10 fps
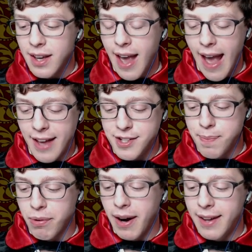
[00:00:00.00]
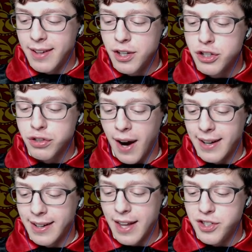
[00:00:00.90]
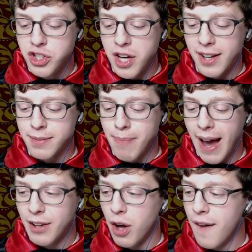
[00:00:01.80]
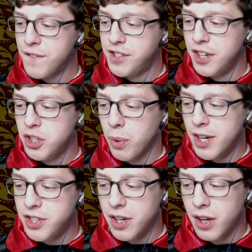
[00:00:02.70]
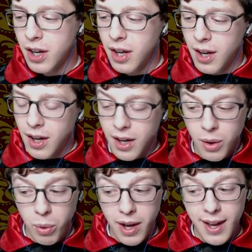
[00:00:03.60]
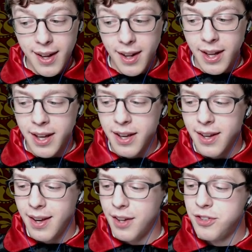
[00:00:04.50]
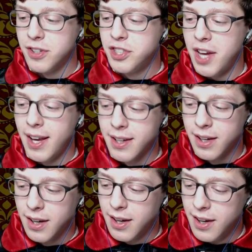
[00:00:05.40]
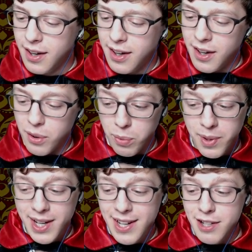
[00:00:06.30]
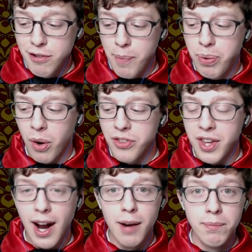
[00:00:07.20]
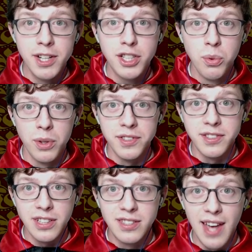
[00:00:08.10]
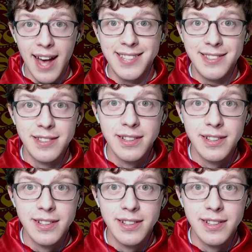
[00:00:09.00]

asked Brandon, trying to get Jake's mind off the situation. "Well," answered Jake, "we need to report that our mission was a success."